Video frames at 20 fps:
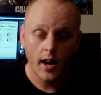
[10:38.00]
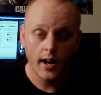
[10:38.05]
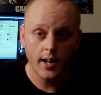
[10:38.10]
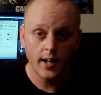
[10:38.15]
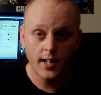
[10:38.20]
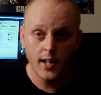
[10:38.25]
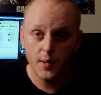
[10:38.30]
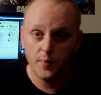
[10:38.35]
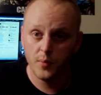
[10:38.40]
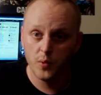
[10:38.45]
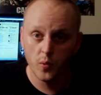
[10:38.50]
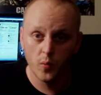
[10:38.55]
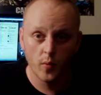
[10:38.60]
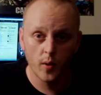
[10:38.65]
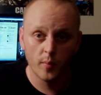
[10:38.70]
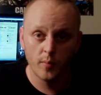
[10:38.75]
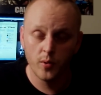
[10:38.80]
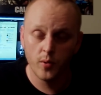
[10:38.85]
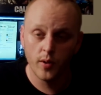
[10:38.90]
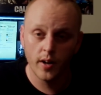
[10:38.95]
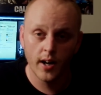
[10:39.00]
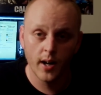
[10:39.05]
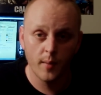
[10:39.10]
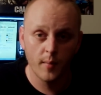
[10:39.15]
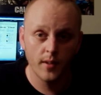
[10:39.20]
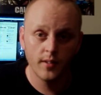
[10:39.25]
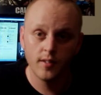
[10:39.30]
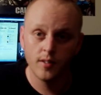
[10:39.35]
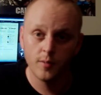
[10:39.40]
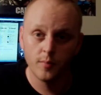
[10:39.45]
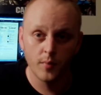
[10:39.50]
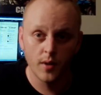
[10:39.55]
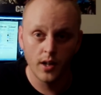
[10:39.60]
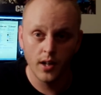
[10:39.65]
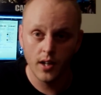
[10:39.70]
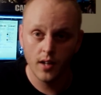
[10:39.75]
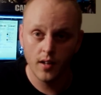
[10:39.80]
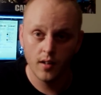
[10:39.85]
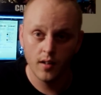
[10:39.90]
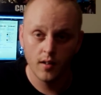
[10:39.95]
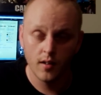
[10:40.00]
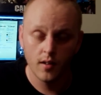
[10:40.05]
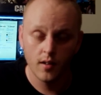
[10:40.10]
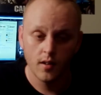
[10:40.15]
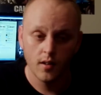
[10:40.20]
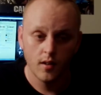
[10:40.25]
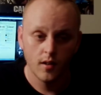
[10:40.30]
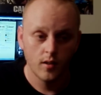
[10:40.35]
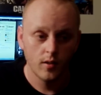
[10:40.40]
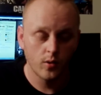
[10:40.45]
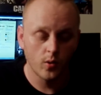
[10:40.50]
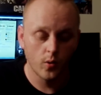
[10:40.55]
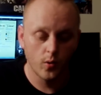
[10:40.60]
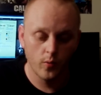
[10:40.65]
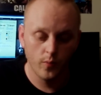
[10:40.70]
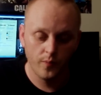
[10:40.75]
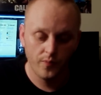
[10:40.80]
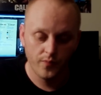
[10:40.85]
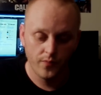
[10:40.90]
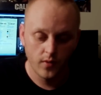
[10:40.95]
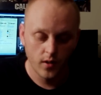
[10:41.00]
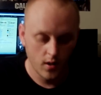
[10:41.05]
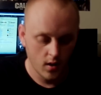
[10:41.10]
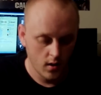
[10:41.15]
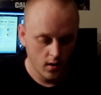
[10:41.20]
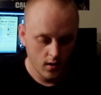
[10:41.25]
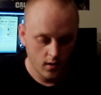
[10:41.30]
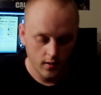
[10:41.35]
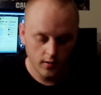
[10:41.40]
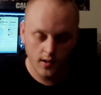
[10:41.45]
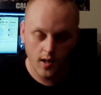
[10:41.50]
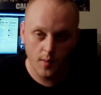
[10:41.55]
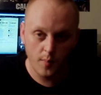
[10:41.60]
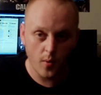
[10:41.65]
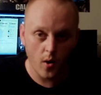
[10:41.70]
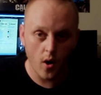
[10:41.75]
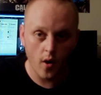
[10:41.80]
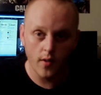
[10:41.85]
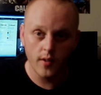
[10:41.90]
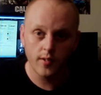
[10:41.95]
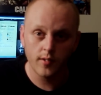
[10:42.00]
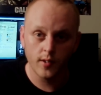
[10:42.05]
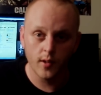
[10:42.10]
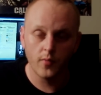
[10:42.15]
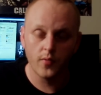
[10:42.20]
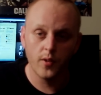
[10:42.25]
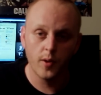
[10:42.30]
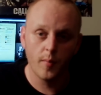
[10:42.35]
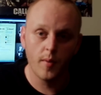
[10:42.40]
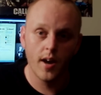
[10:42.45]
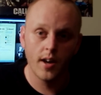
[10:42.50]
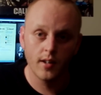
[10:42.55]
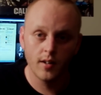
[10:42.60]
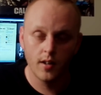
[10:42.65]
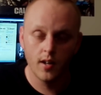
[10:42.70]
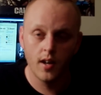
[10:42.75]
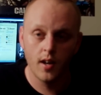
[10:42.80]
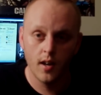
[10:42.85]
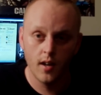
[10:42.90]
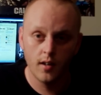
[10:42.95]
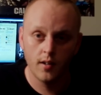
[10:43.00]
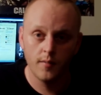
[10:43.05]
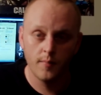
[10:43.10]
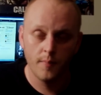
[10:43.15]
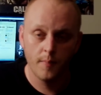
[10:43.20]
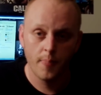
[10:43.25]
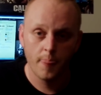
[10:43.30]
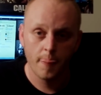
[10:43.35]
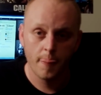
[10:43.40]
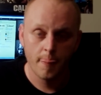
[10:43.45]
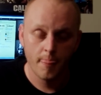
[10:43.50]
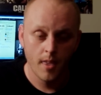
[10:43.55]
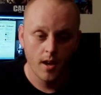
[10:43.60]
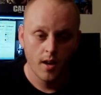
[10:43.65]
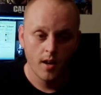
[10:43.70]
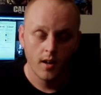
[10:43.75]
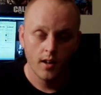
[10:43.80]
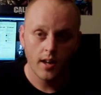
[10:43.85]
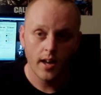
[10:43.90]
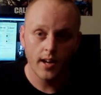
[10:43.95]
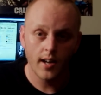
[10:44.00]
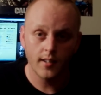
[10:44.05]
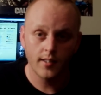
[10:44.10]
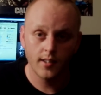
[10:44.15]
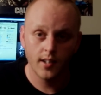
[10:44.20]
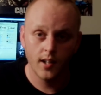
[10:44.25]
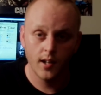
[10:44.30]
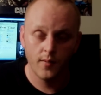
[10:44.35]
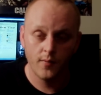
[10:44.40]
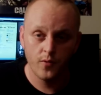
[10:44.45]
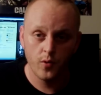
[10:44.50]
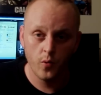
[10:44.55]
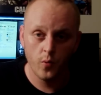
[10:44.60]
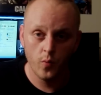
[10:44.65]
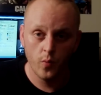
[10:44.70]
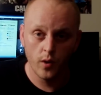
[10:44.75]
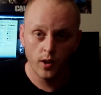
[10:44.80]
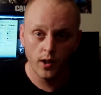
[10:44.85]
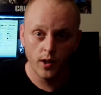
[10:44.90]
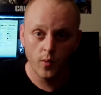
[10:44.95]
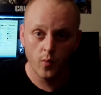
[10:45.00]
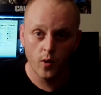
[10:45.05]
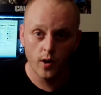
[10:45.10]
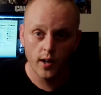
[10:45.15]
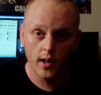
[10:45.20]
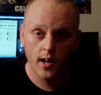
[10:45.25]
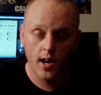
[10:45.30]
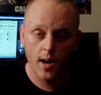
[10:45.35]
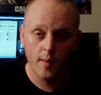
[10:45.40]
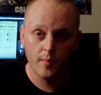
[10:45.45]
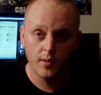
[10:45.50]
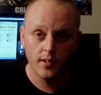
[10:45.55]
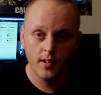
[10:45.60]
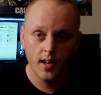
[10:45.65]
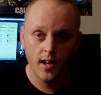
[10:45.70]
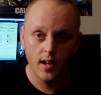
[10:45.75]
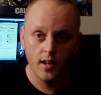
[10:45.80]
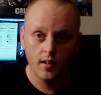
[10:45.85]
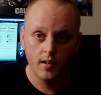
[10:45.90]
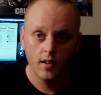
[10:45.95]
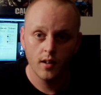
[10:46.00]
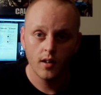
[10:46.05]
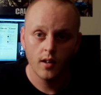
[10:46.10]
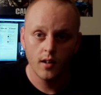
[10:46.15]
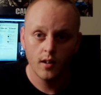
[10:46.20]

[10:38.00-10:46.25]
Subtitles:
I got to keep doing what I'm doing. I got to make this money. So just keep all this stuff in the back of your head. Like I said, if you really want to commentate,